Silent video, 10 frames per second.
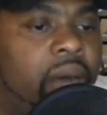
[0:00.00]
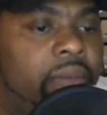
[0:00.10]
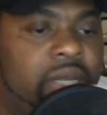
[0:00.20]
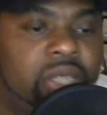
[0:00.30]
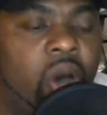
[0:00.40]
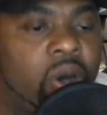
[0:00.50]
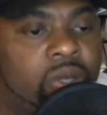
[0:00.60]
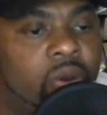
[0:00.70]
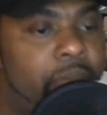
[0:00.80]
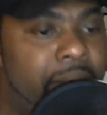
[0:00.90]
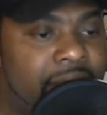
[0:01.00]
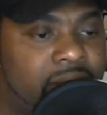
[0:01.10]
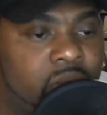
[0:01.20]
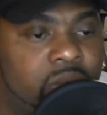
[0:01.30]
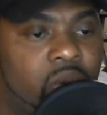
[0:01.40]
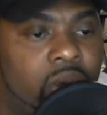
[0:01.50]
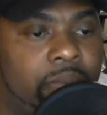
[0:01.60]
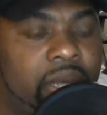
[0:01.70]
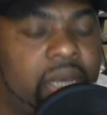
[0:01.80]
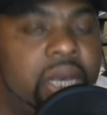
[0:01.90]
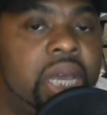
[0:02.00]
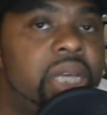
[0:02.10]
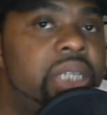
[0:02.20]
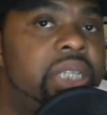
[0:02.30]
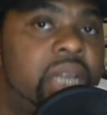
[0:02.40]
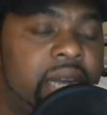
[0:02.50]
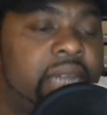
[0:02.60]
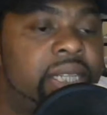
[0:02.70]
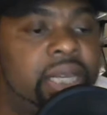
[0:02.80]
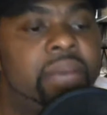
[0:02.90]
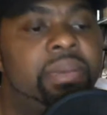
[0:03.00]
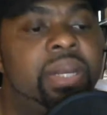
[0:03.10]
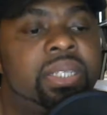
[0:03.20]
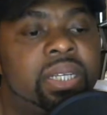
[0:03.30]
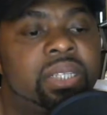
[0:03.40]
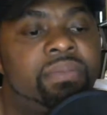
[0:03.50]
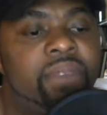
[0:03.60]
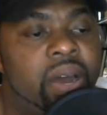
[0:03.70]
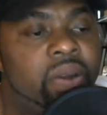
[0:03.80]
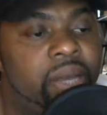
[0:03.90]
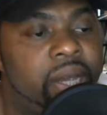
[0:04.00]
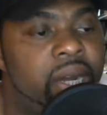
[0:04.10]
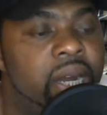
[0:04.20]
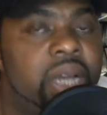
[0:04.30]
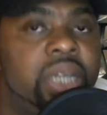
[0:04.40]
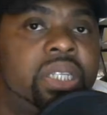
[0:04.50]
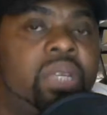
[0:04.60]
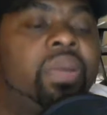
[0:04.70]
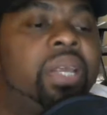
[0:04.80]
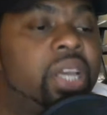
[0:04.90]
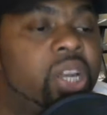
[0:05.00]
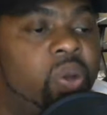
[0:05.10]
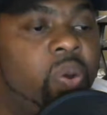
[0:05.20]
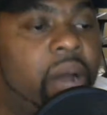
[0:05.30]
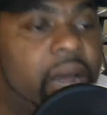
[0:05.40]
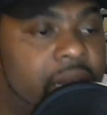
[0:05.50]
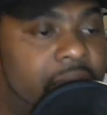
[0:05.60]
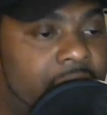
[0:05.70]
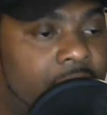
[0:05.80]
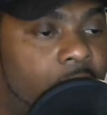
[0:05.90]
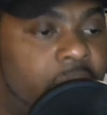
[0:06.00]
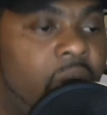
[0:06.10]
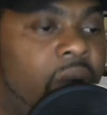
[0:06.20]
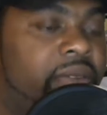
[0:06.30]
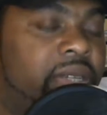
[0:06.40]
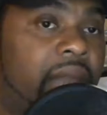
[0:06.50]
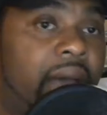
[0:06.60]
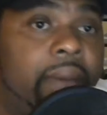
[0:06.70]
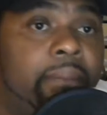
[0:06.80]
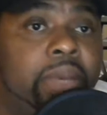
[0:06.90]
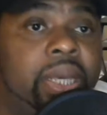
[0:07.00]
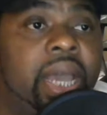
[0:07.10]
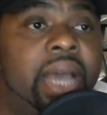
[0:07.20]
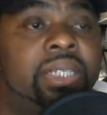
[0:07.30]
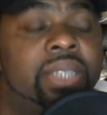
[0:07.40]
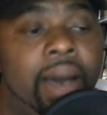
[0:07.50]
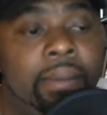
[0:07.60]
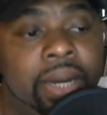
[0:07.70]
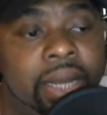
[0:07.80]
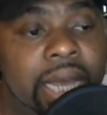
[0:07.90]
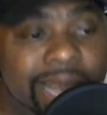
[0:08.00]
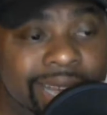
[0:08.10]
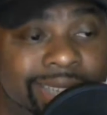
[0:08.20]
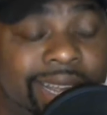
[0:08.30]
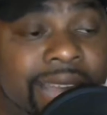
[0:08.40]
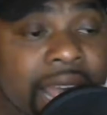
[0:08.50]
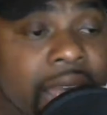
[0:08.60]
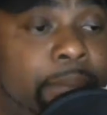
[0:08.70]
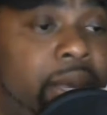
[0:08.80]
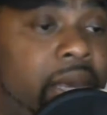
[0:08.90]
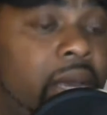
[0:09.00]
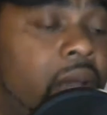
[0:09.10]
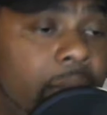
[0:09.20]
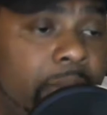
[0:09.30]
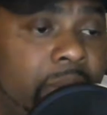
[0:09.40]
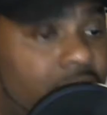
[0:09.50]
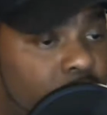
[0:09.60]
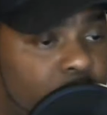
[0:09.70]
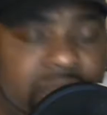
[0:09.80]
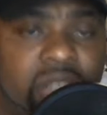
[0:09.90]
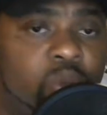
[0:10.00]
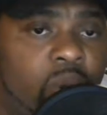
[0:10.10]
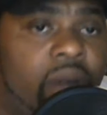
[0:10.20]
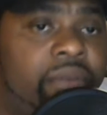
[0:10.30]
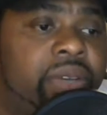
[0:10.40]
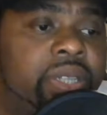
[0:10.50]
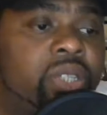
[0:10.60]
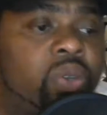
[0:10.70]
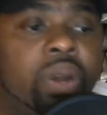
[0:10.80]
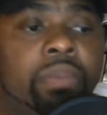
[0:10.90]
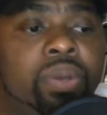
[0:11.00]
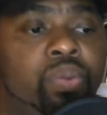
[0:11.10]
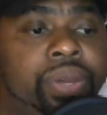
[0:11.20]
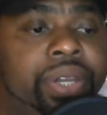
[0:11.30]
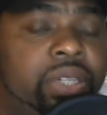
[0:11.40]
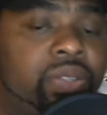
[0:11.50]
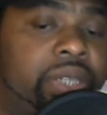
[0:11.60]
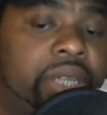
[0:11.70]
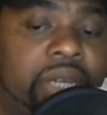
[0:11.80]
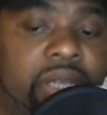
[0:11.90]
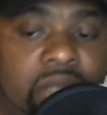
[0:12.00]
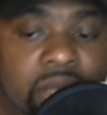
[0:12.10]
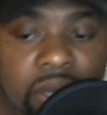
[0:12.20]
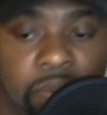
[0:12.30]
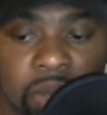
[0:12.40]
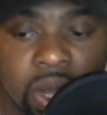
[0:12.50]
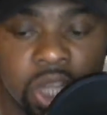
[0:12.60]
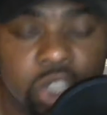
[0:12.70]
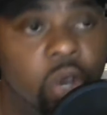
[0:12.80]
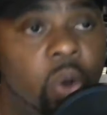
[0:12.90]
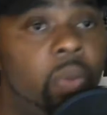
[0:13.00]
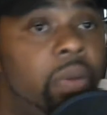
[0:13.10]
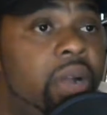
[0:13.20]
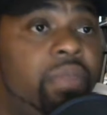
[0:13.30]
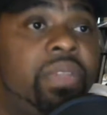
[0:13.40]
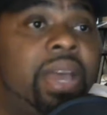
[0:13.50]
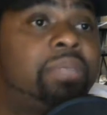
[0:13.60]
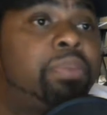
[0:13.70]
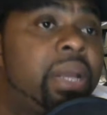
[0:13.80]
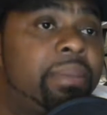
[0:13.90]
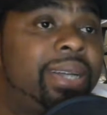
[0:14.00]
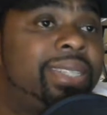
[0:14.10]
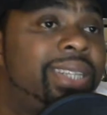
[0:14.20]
he's also back, so it's going to be good to see him in the sixth and final year, see what he can do to help the offensive line be as dominant as they can be, because with this new offense, it's going to be really interesting to see. So that's pretty much